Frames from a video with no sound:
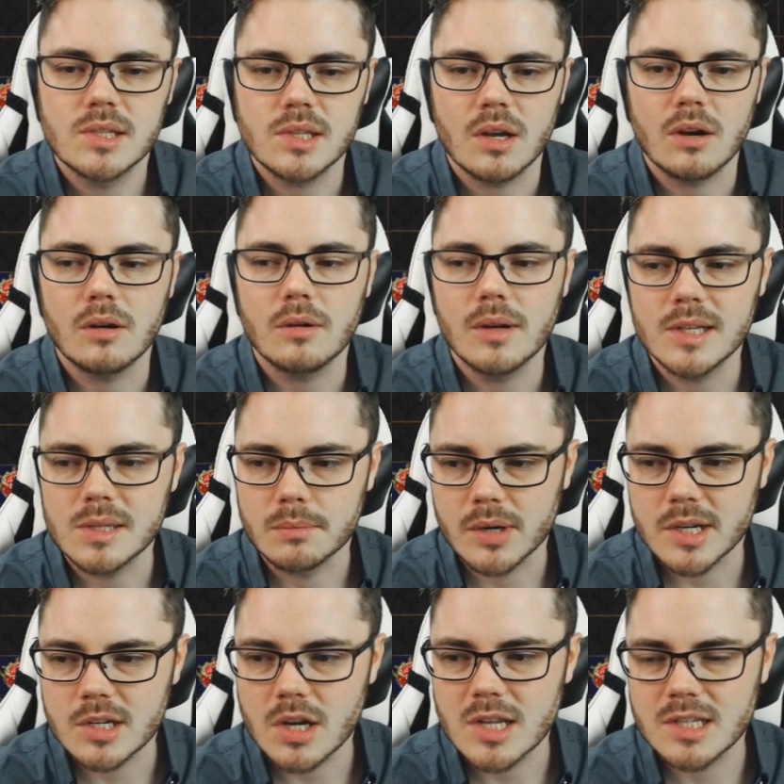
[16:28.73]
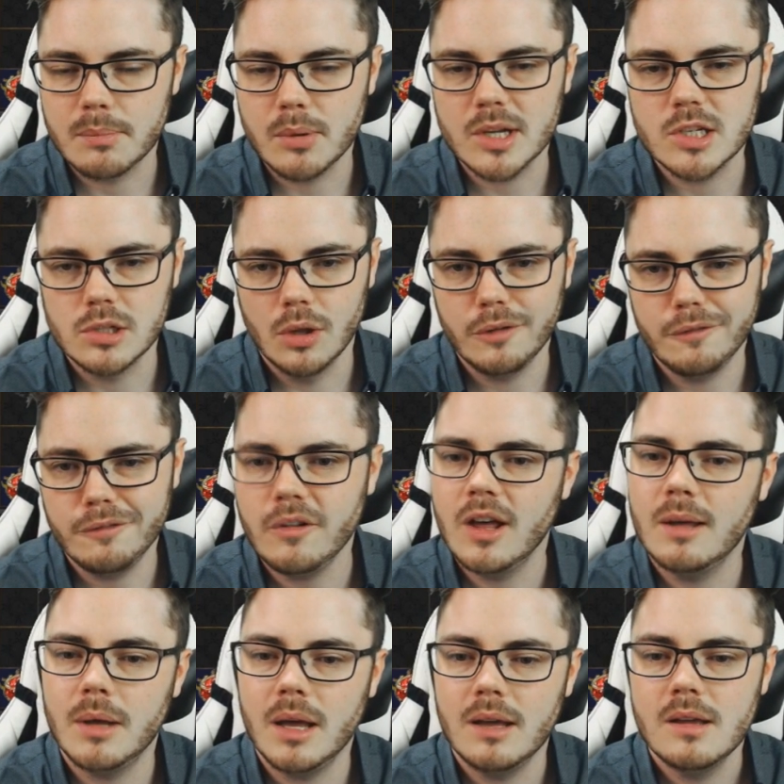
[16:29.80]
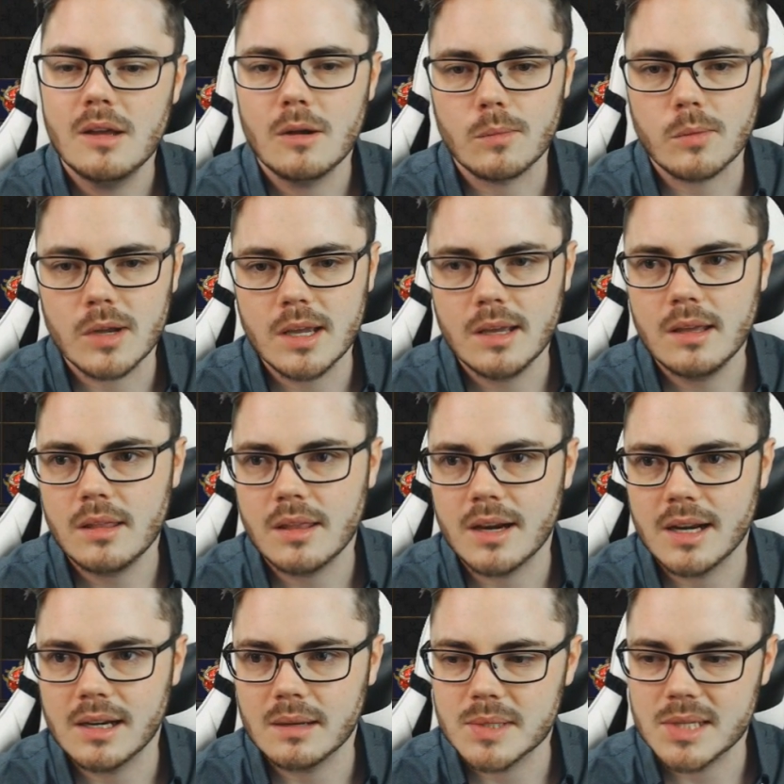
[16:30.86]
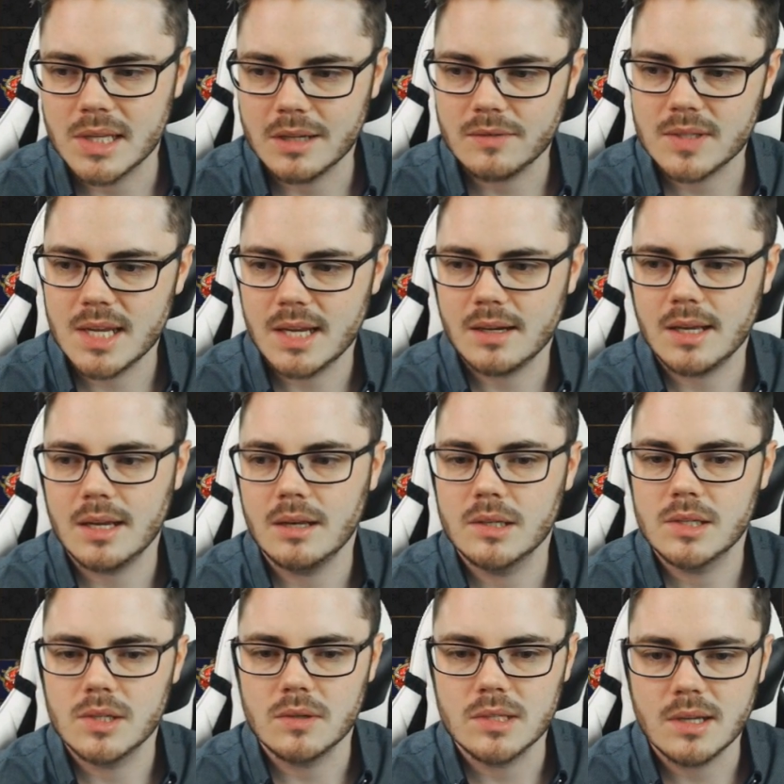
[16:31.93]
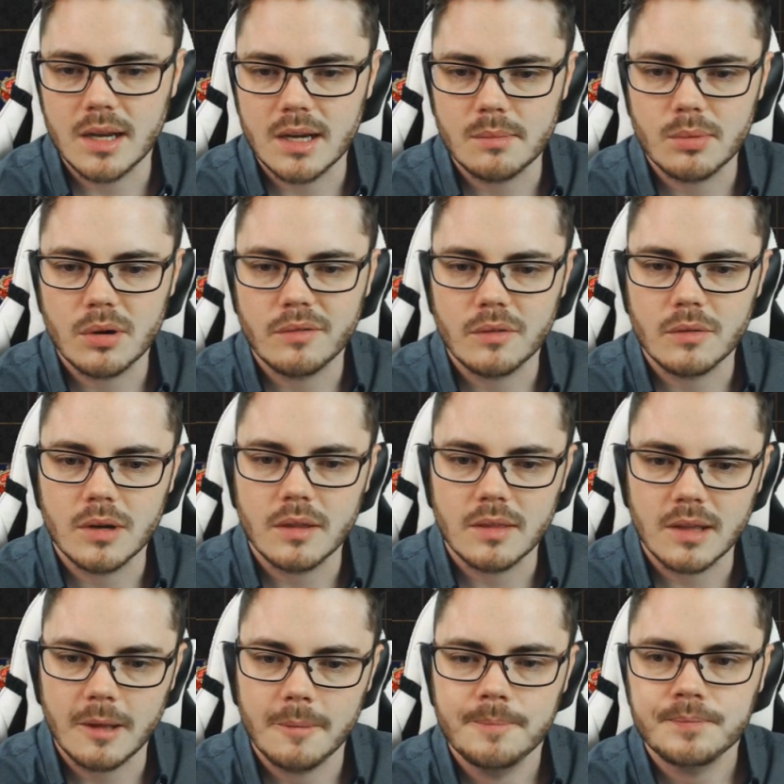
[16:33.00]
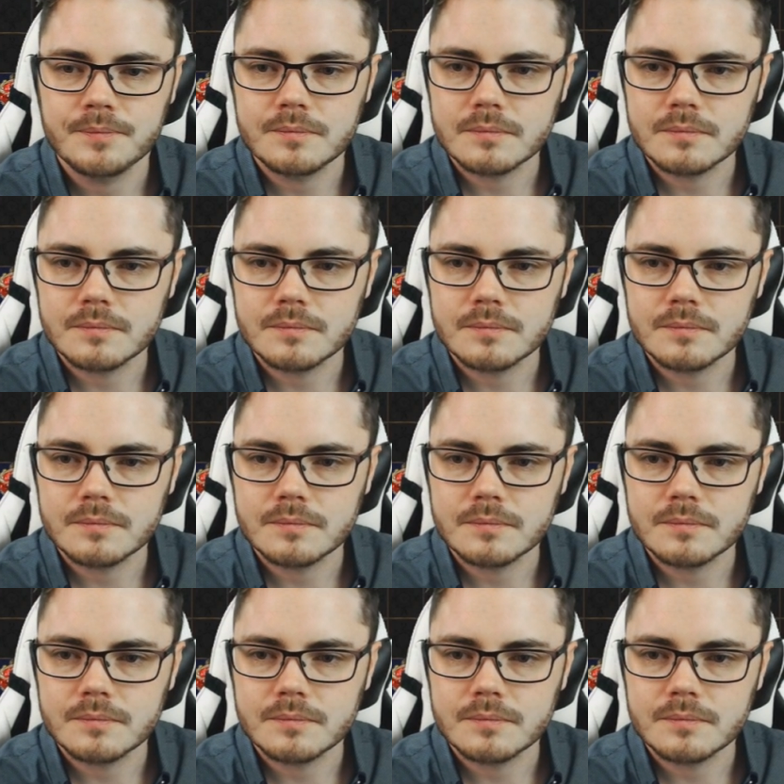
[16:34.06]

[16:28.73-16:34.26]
So it's a breach lord farmer ring that I ended up selling for 10 cows, so a tidy profit right there.